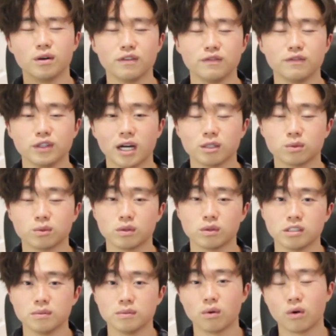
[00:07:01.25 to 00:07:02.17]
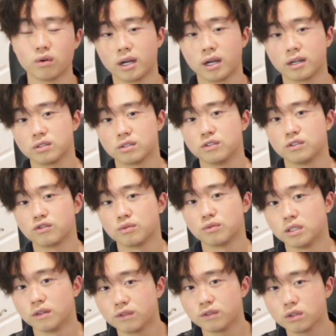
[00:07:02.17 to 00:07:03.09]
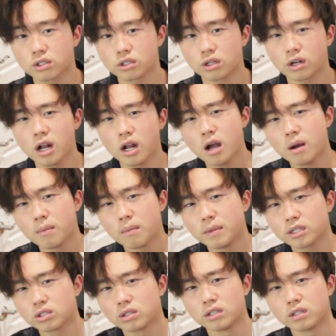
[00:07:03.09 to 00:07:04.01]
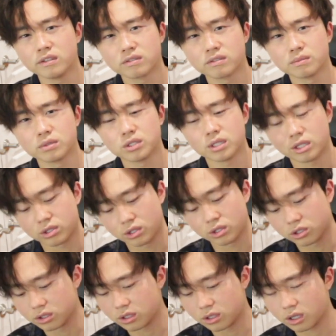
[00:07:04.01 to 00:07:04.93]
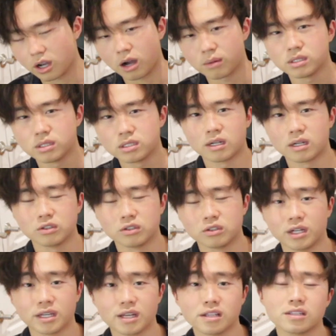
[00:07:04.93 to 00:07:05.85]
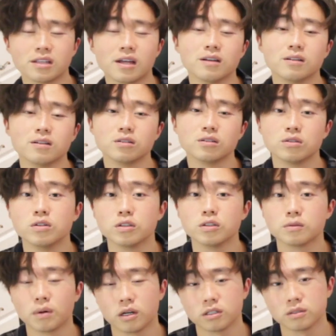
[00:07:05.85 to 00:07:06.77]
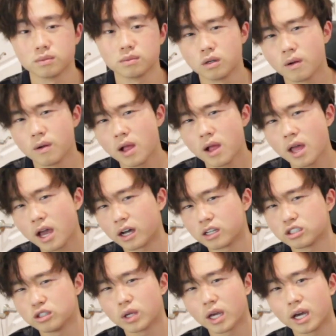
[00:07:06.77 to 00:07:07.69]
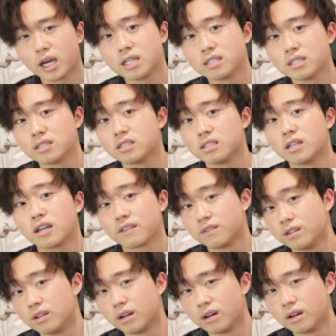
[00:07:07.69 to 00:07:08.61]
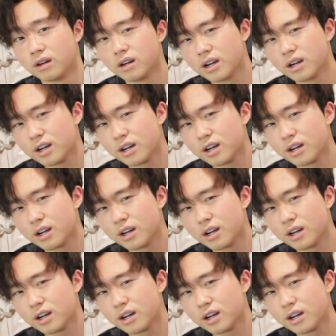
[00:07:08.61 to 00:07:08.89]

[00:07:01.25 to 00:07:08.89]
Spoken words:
If you guys want to see more reactions from me in the future, make sure to leave some suggestions in the comments and I'll try to get to that as soon as possible. I'll see you guys in the next video.